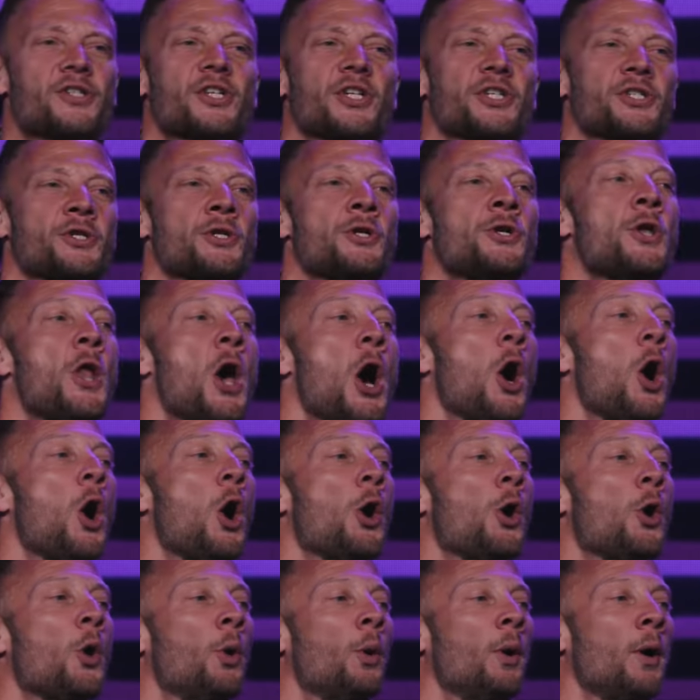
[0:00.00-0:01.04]
just
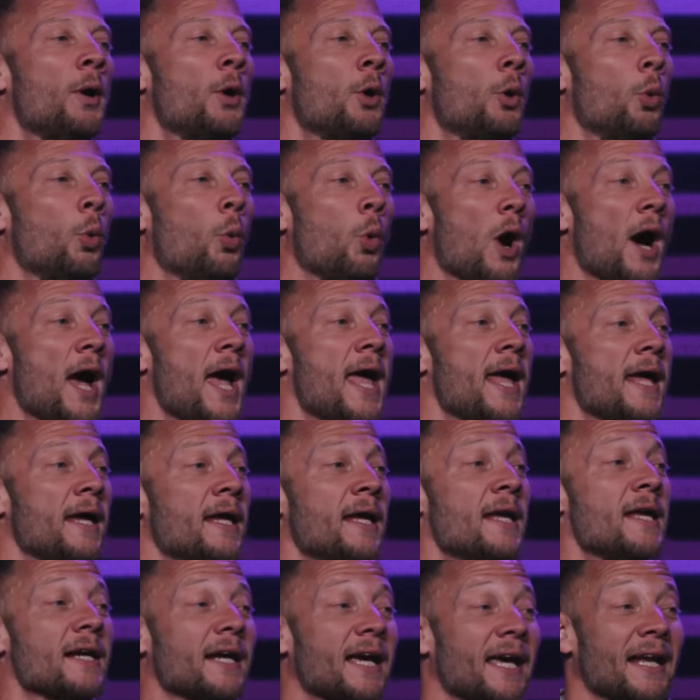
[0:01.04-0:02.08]
no way.
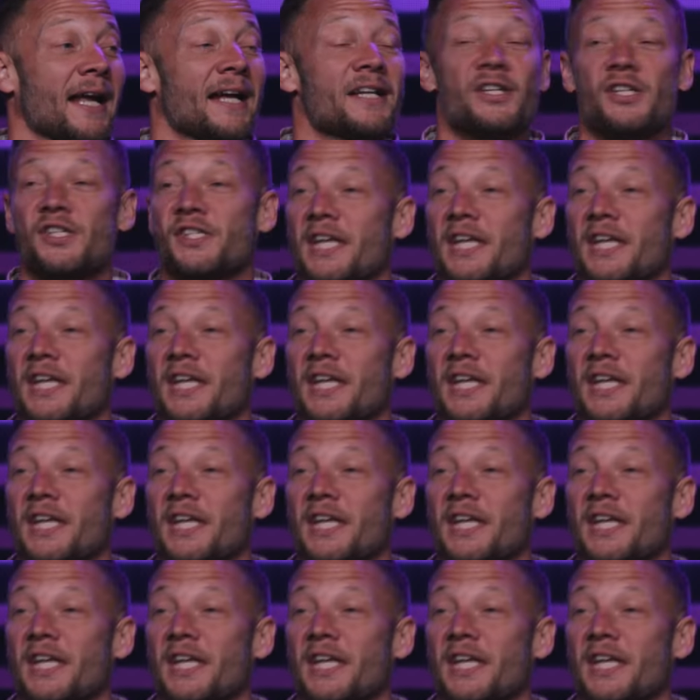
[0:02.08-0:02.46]
Can I just